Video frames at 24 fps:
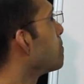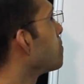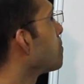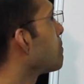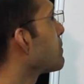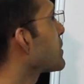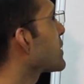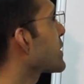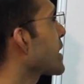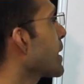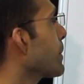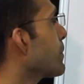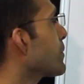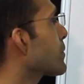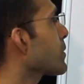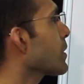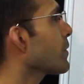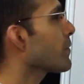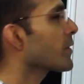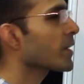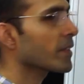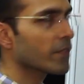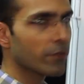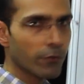Steps
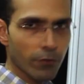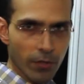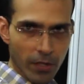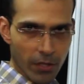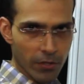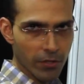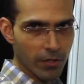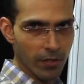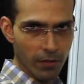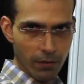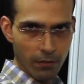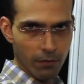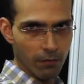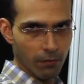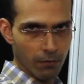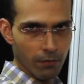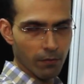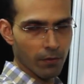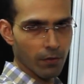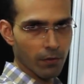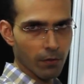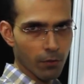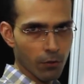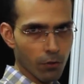of construction
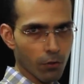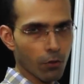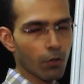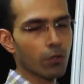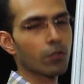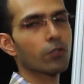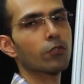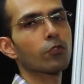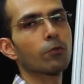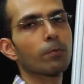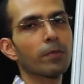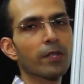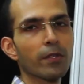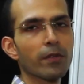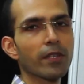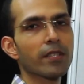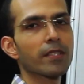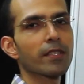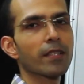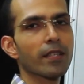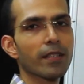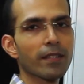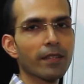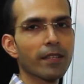not to be
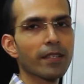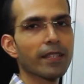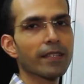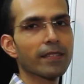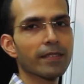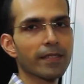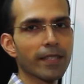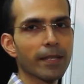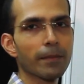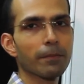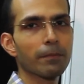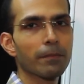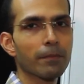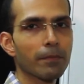written in the exam.